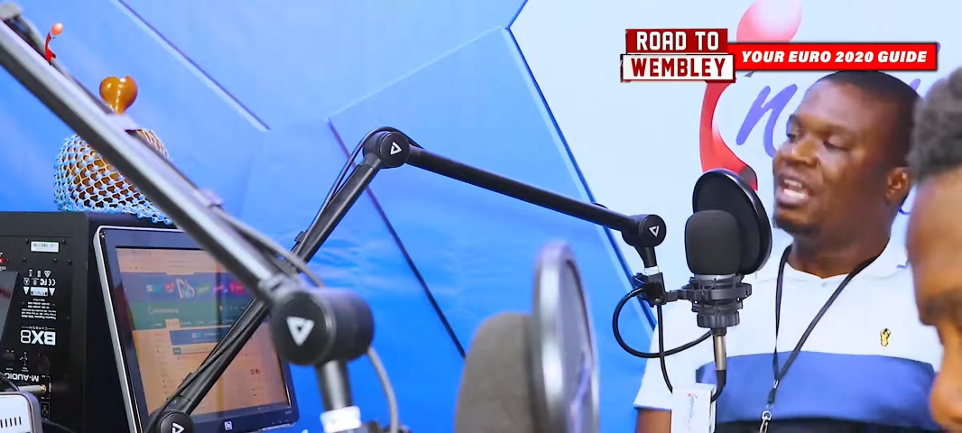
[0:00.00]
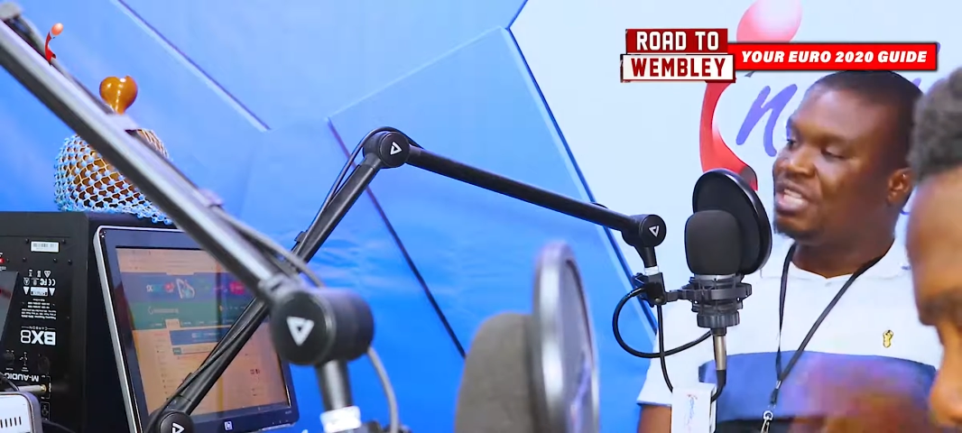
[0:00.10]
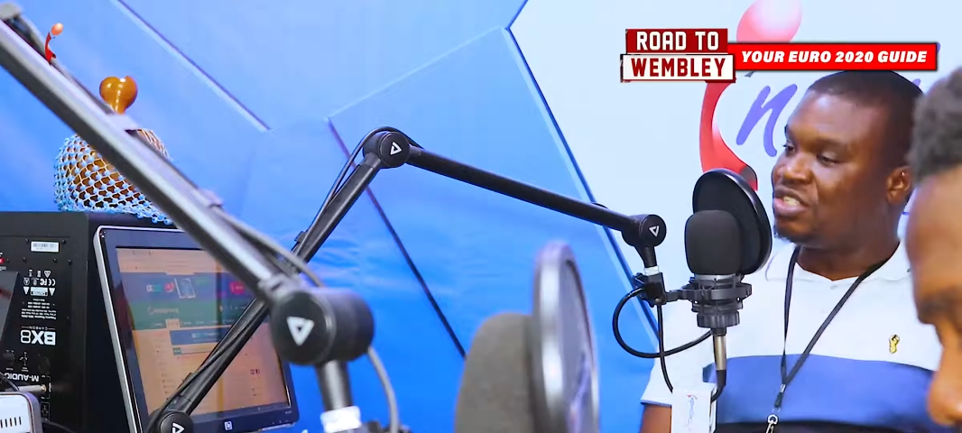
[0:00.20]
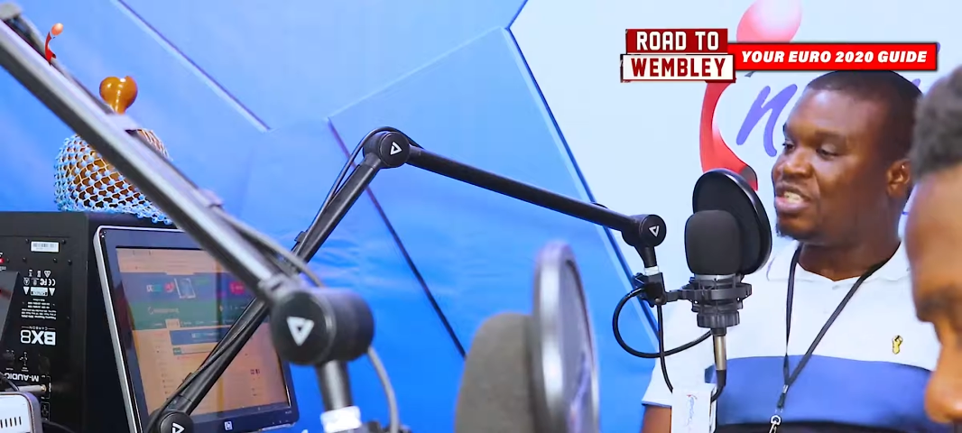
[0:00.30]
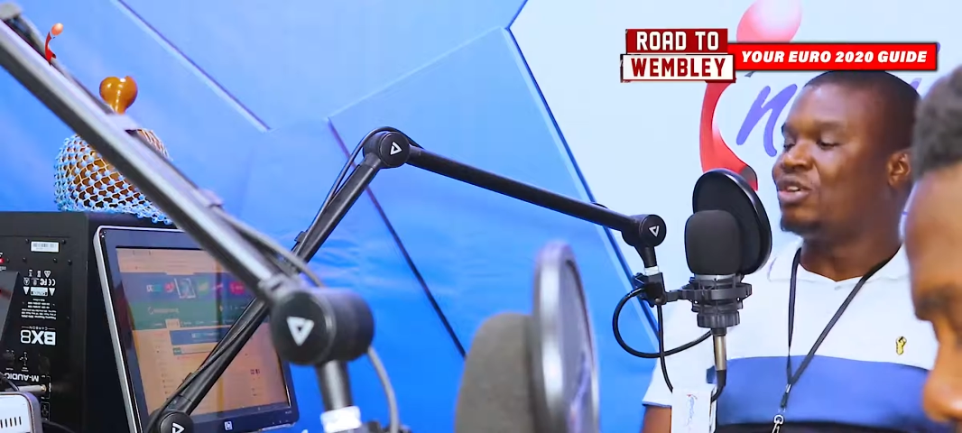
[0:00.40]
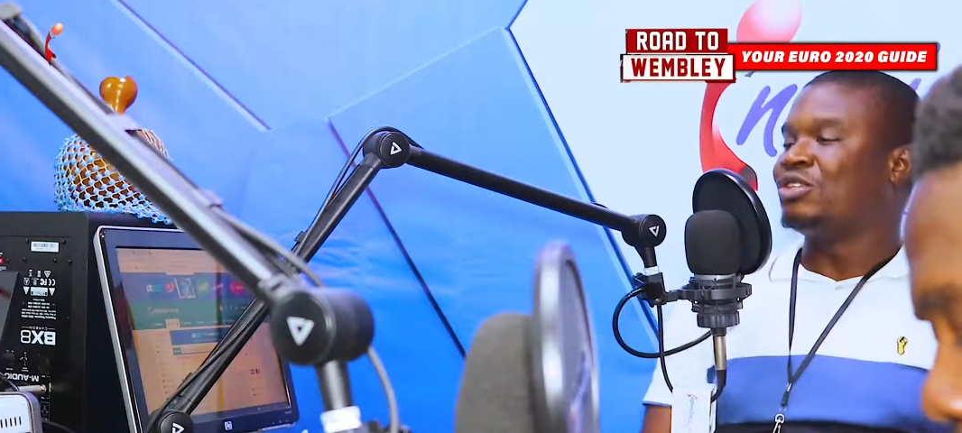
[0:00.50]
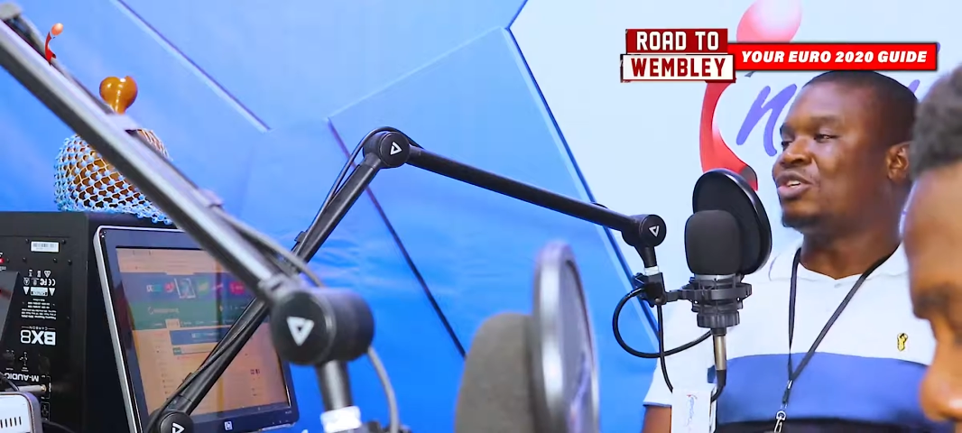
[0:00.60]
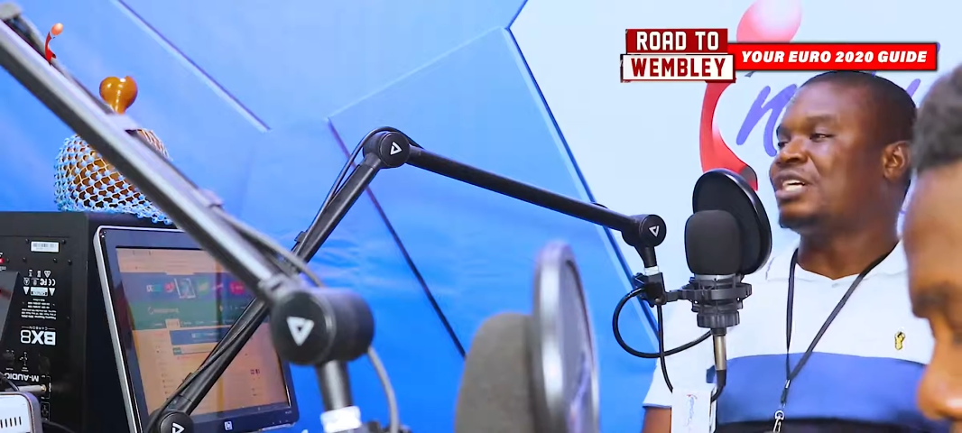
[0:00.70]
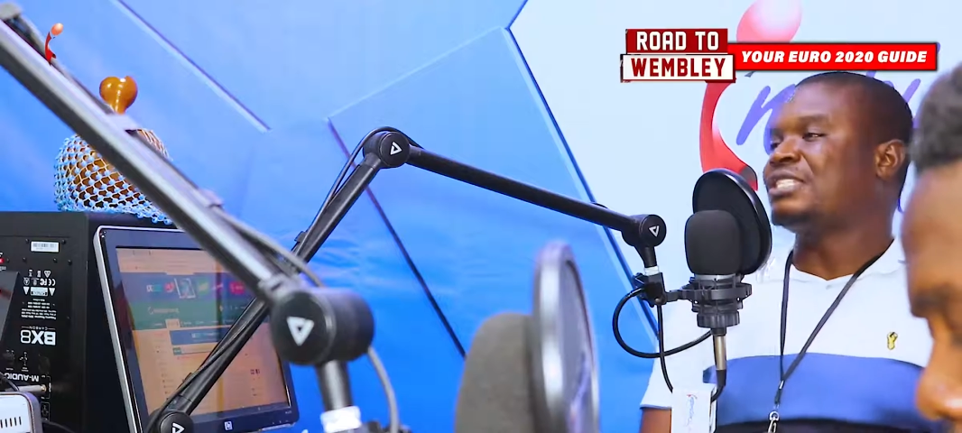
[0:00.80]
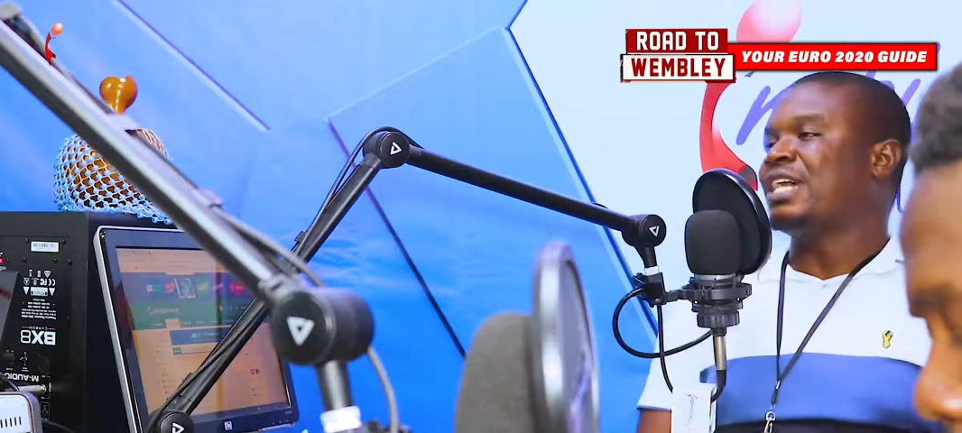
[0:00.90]
Insigne on
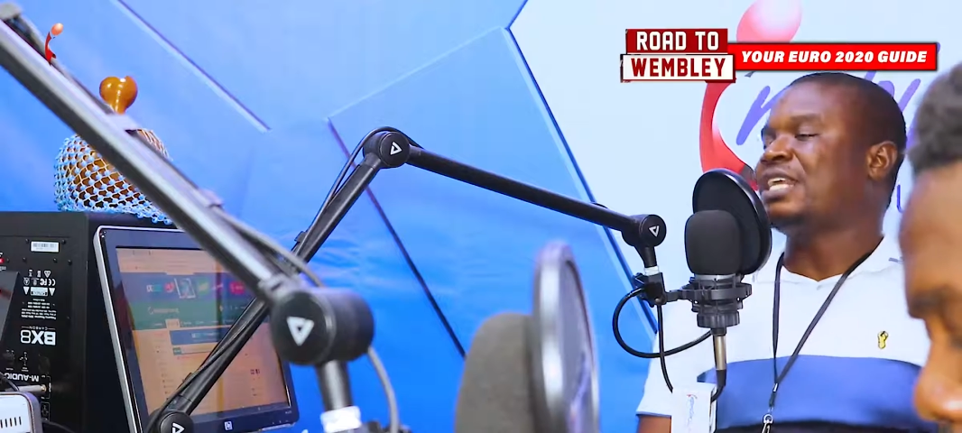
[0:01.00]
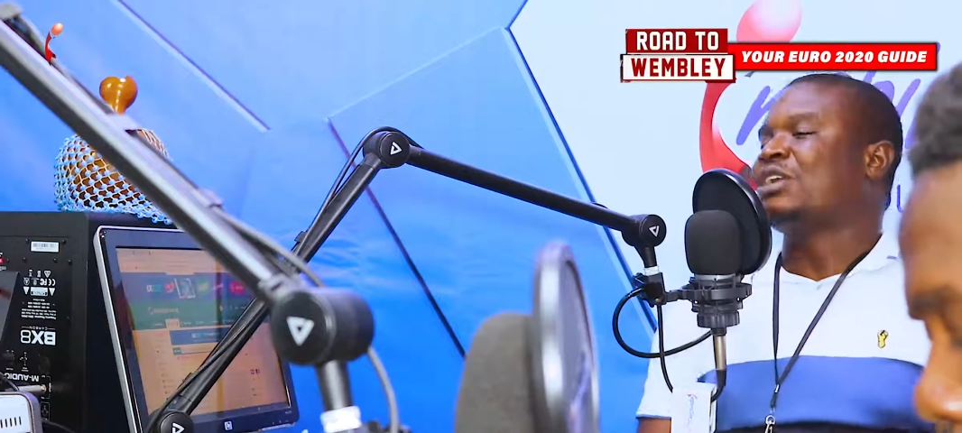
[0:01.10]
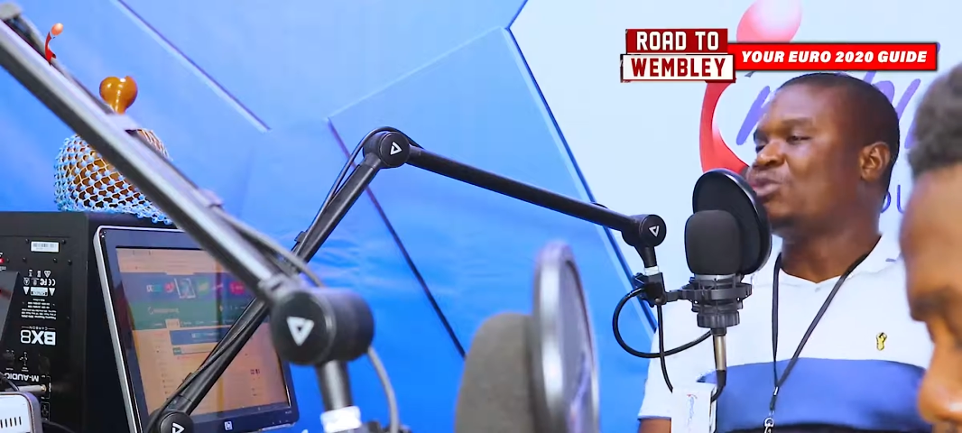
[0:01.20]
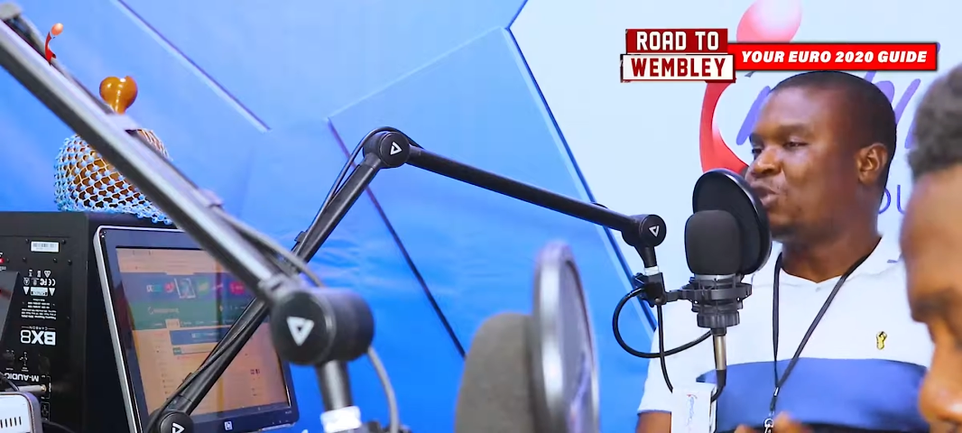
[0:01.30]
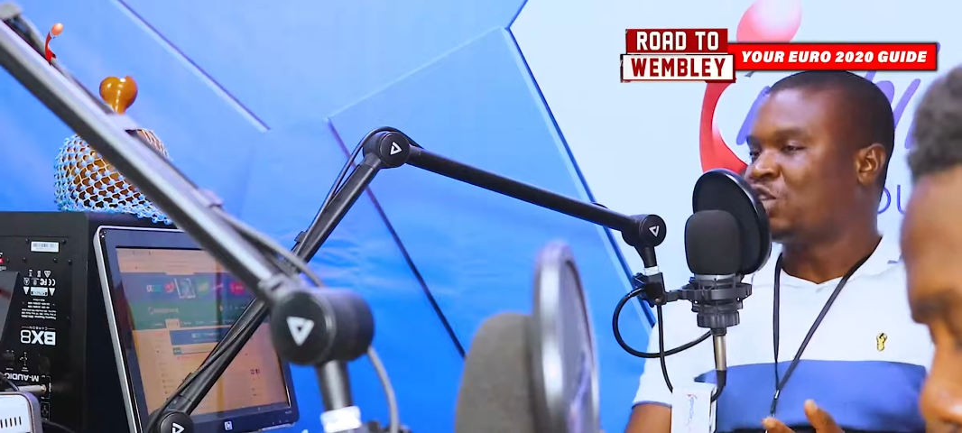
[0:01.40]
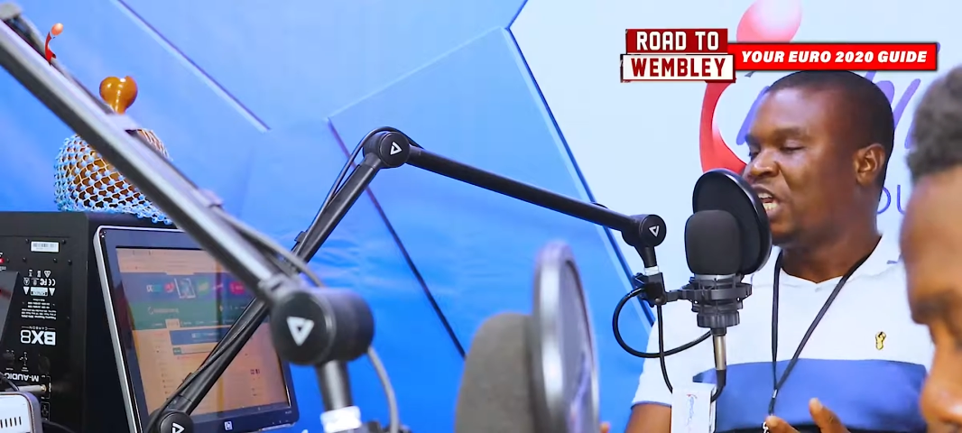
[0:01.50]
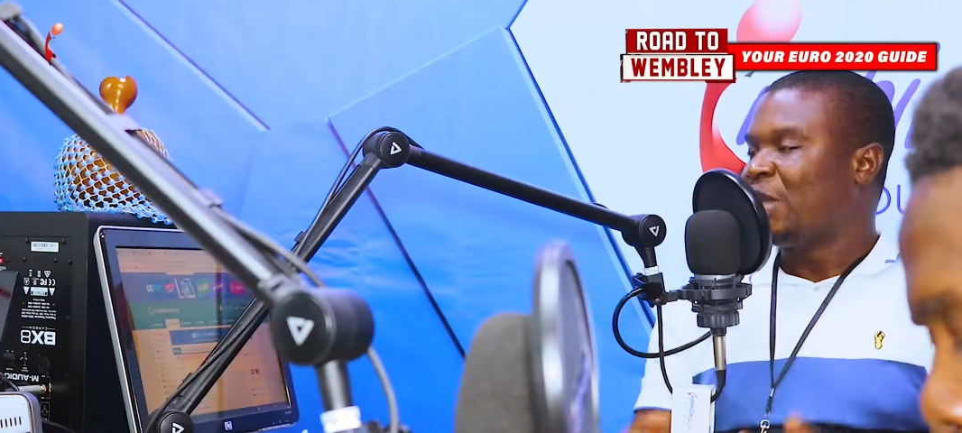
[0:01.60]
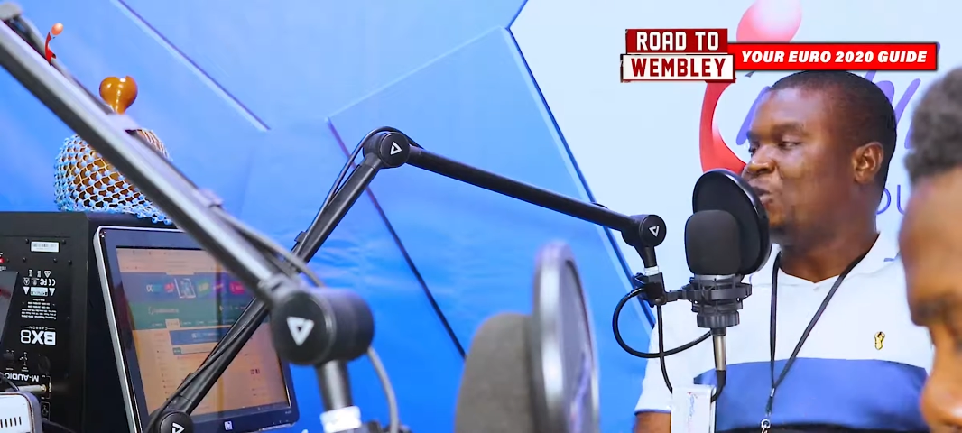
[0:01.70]
the other side, and of course